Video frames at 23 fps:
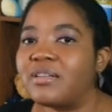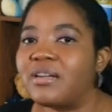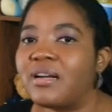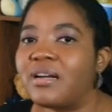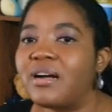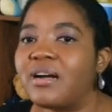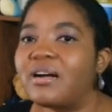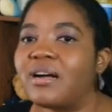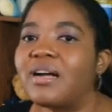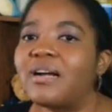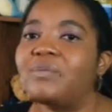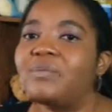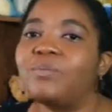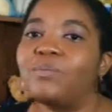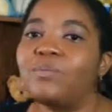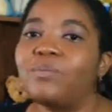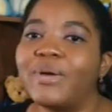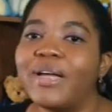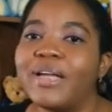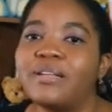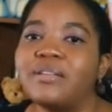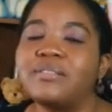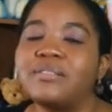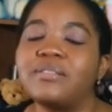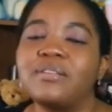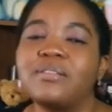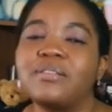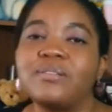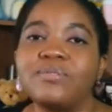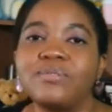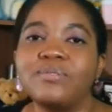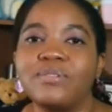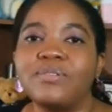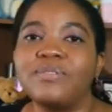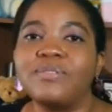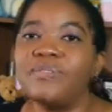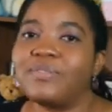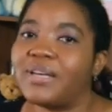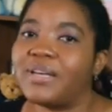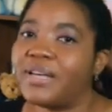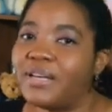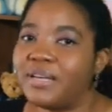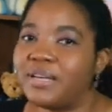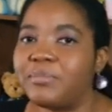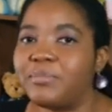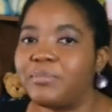are and when to look for
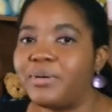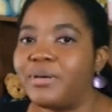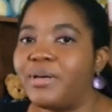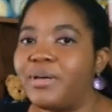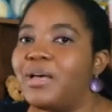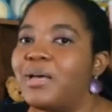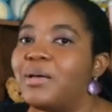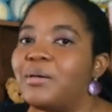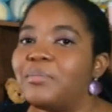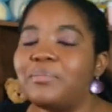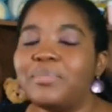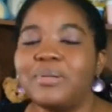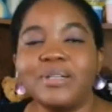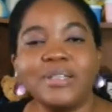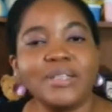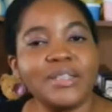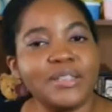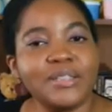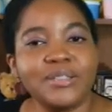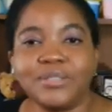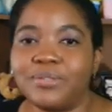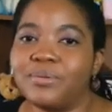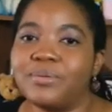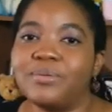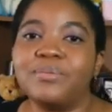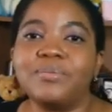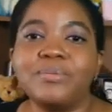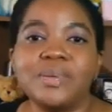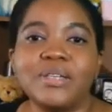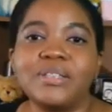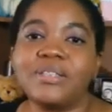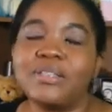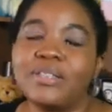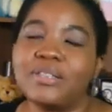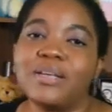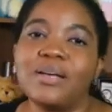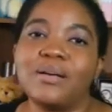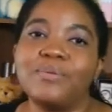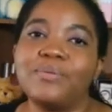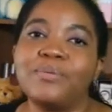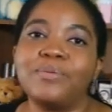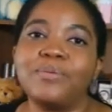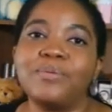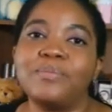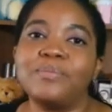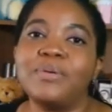help. Please don't watch it at
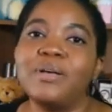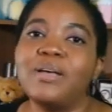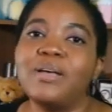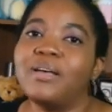home.